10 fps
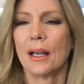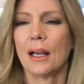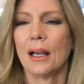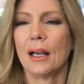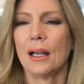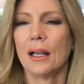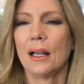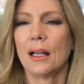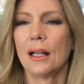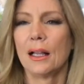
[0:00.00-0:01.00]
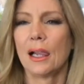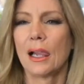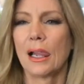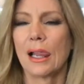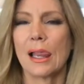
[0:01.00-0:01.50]

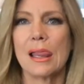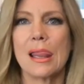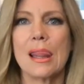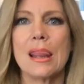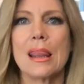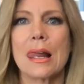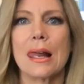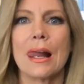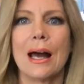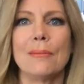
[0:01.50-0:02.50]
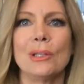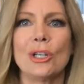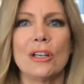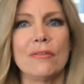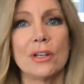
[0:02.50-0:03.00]
I'm
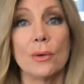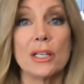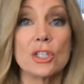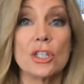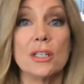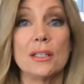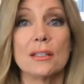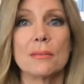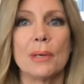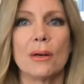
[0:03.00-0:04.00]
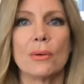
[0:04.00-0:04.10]
looking for questions about